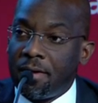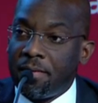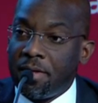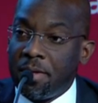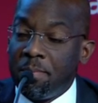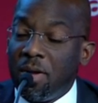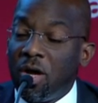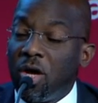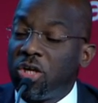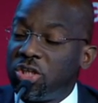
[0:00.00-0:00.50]

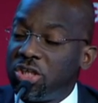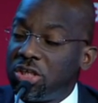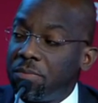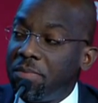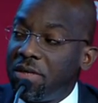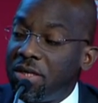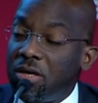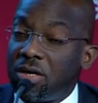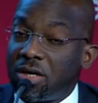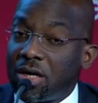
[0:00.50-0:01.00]

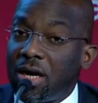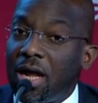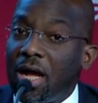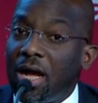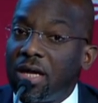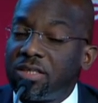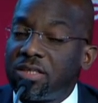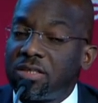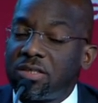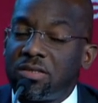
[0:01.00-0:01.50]
emerging middle
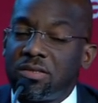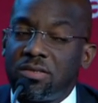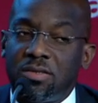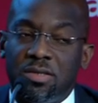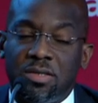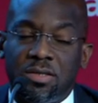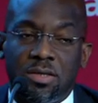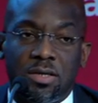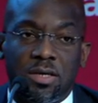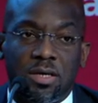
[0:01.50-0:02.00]
class,
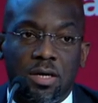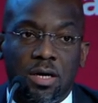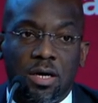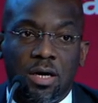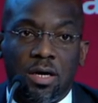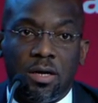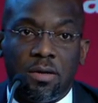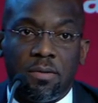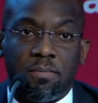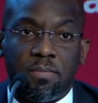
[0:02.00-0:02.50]

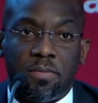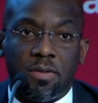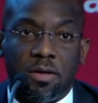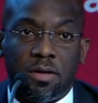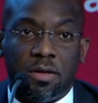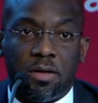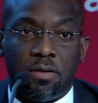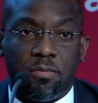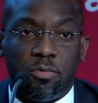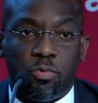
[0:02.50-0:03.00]

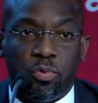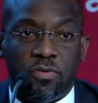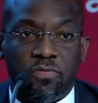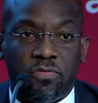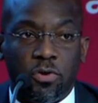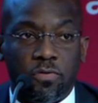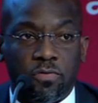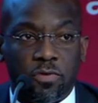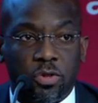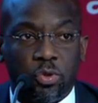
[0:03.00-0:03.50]

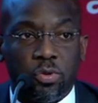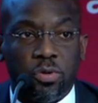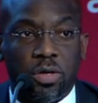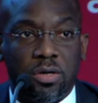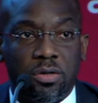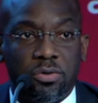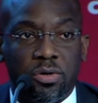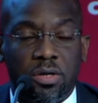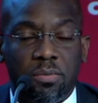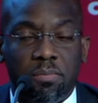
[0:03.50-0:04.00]
with over
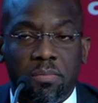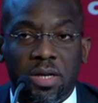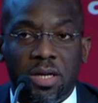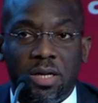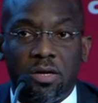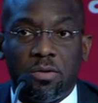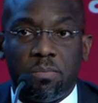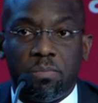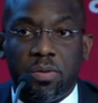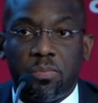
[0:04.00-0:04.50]
300
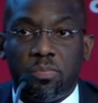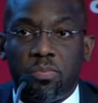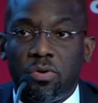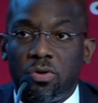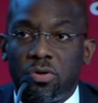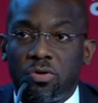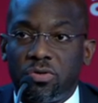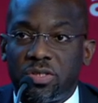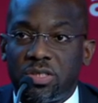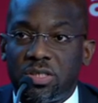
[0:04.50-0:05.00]
million
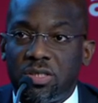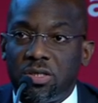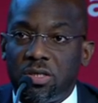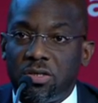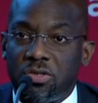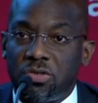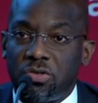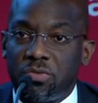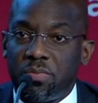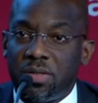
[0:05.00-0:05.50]
people
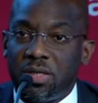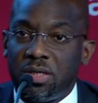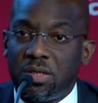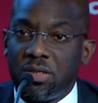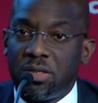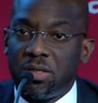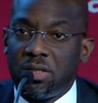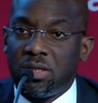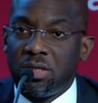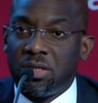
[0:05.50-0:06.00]
considered to
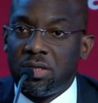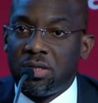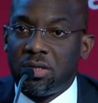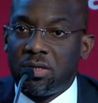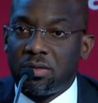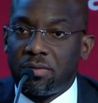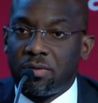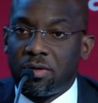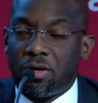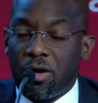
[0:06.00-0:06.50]
be
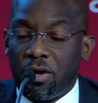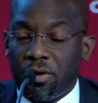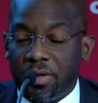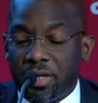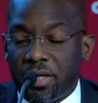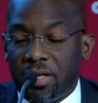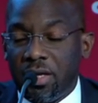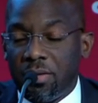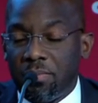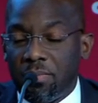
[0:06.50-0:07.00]

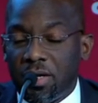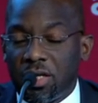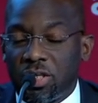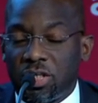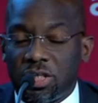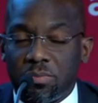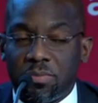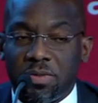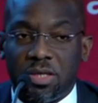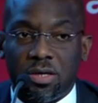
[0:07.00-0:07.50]
currently
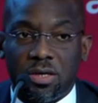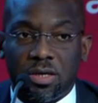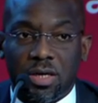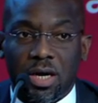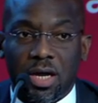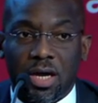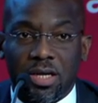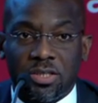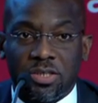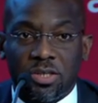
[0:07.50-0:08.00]
emerging middle
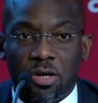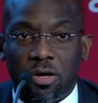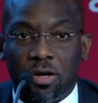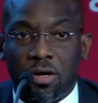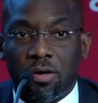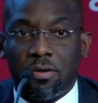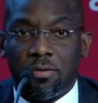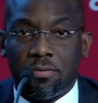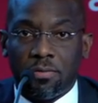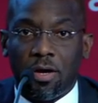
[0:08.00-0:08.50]
class
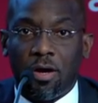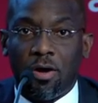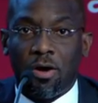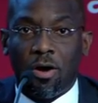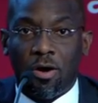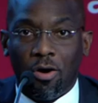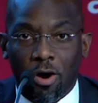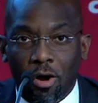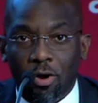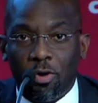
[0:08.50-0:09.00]
or
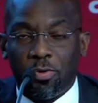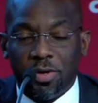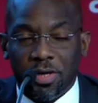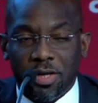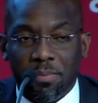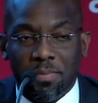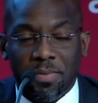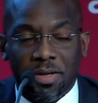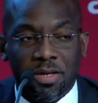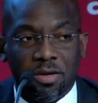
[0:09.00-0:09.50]

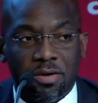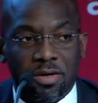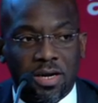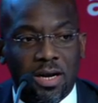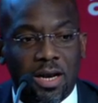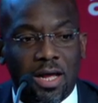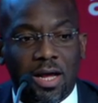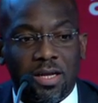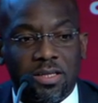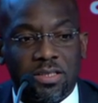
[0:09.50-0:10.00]
already middle
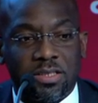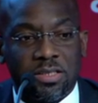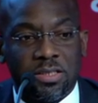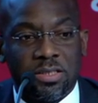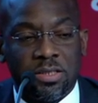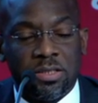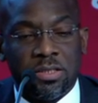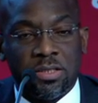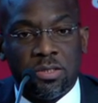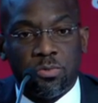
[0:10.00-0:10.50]
class.
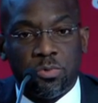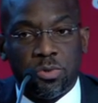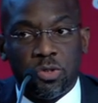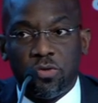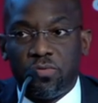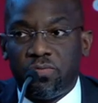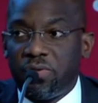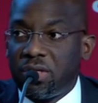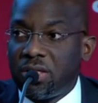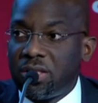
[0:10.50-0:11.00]
We
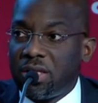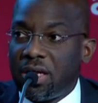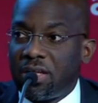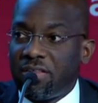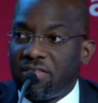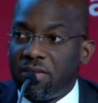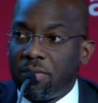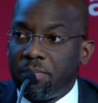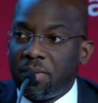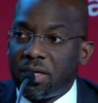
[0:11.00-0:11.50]
do think
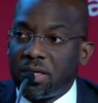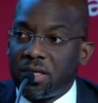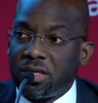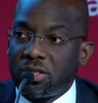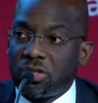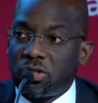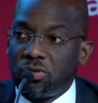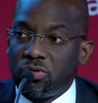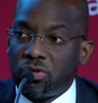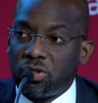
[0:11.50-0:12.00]
that the
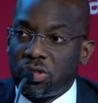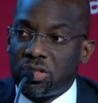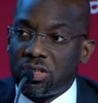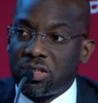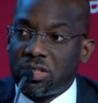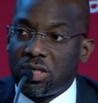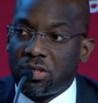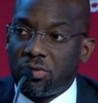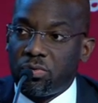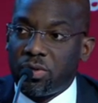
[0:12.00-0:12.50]
banking
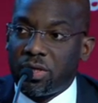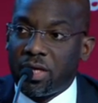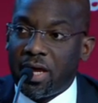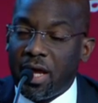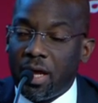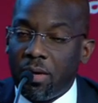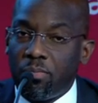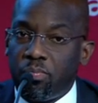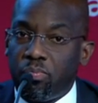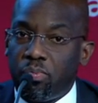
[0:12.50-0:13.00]
solutions that we
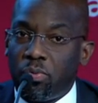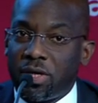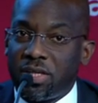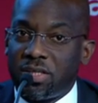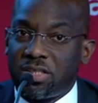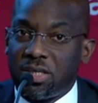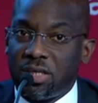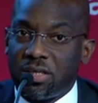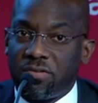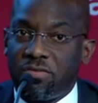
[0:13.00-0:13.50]
can
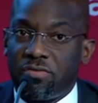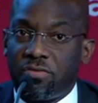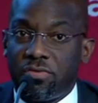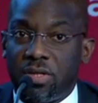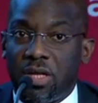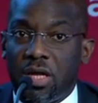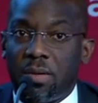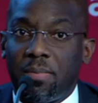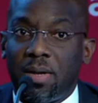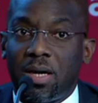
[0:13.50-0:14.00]
present to
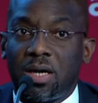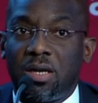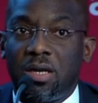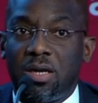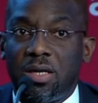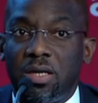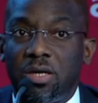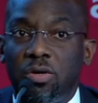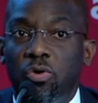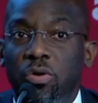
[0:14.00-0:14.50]
them are
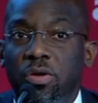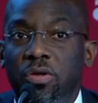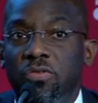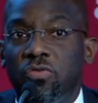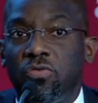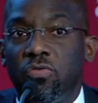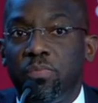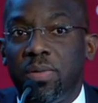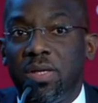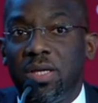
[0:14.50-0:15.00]
clearly
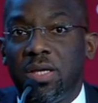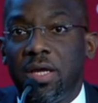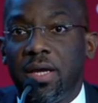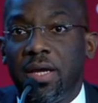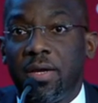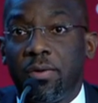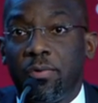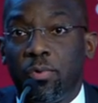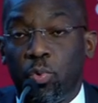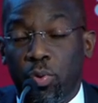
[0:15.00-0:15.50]
going to be
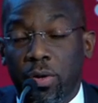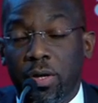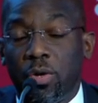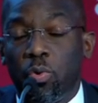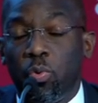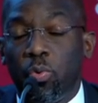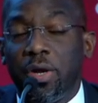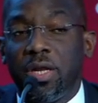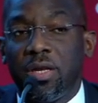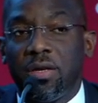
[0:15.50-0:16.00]
a
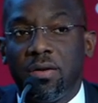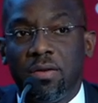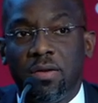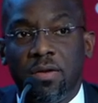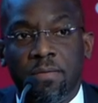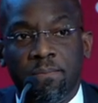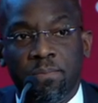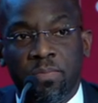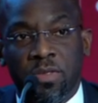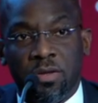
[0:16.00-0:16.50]
quick win.
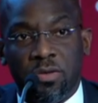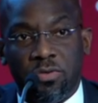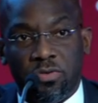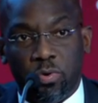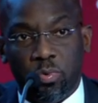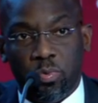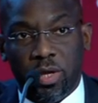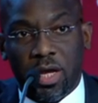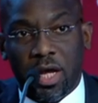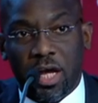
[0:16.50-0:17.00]

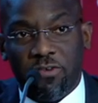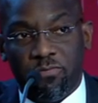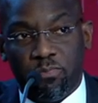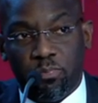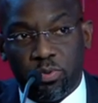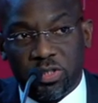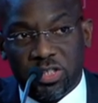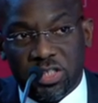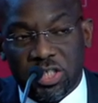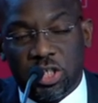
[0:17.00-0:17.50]
So we
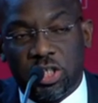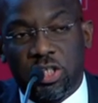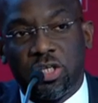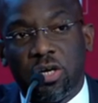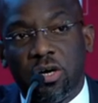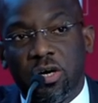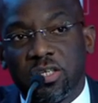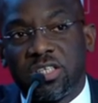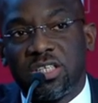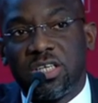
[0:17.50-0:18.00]
have
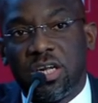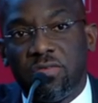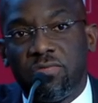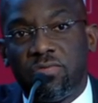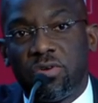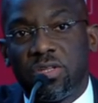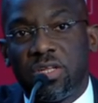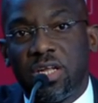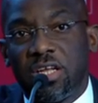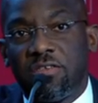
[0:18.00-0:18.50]
positioned
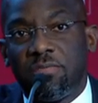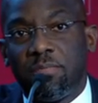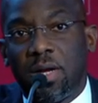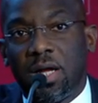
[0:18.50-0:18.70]
ourselves on that